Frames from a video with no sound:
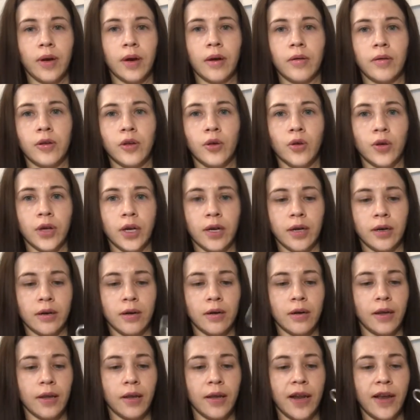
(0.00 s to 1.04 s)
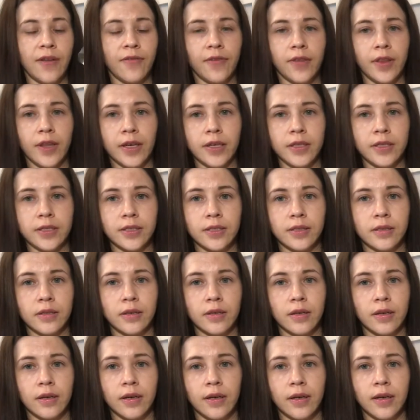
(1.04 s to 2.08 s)
you can leave this
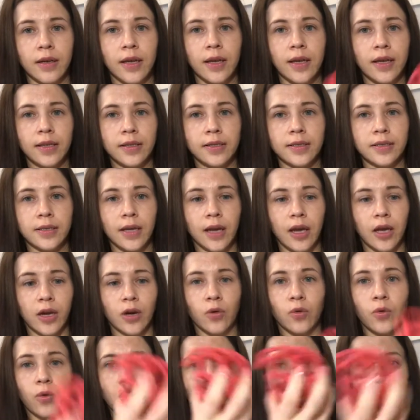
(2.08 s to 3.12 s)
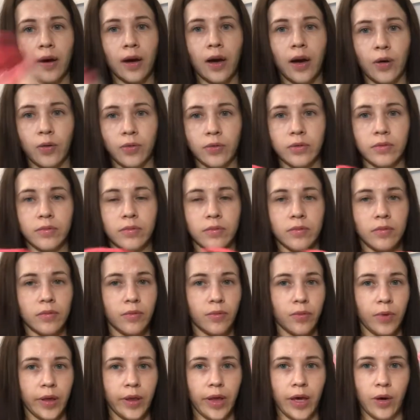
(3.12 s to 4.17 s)
inside or out
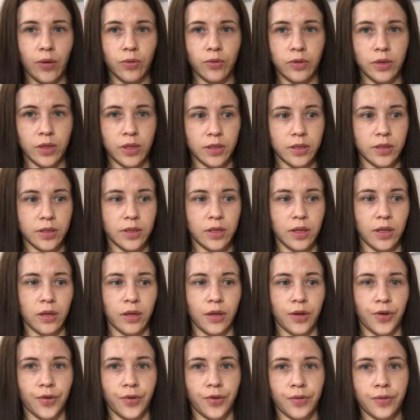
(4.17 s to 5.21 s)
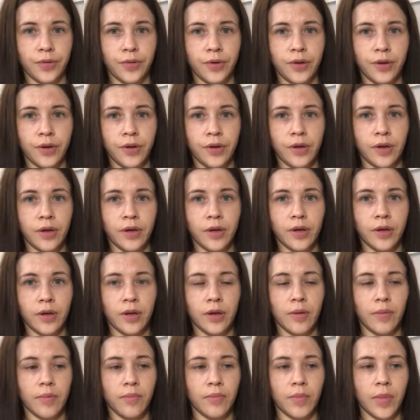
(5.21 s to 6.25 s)
without this little
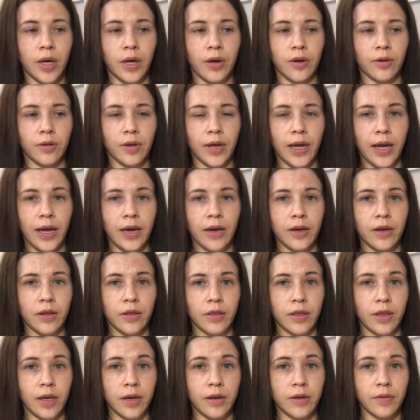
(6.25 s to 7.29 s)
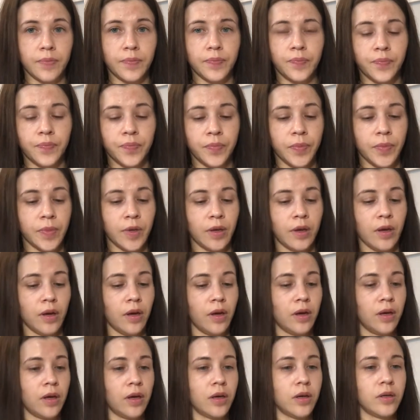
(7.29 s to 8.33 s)
metal hanging thing.
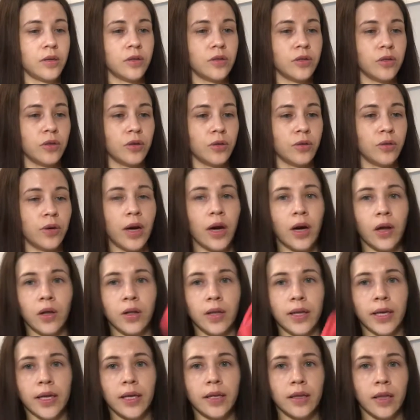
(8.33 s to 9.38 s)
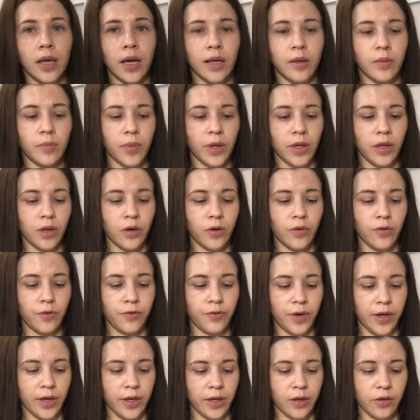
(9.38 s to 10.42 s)
So I'll link that below if
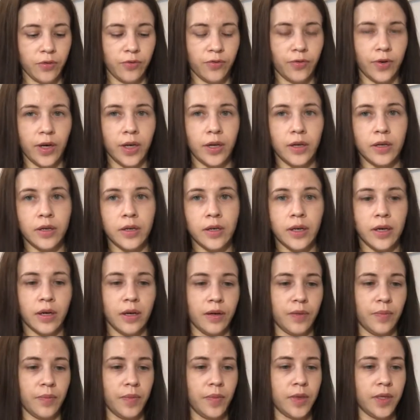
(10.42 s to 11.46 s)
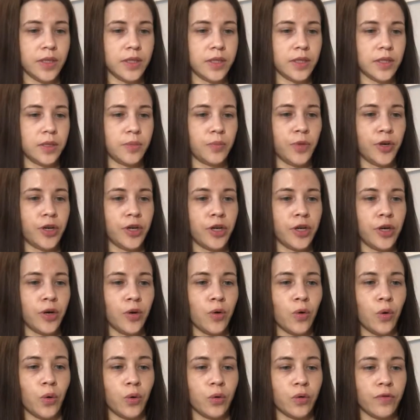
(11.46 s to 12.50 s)
I can find. This is pretty
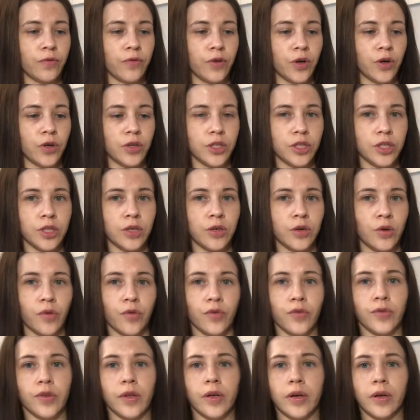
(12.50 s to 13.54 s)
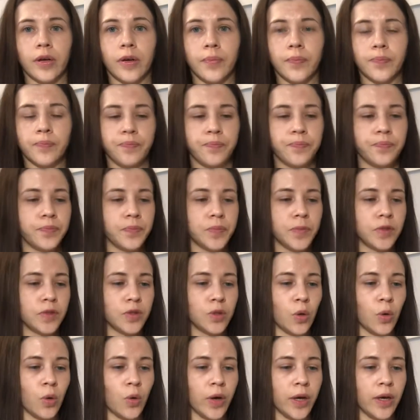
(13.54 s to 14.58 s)
old version of the
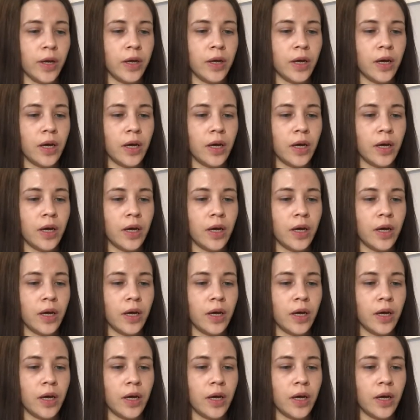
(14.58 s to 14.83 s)
toy.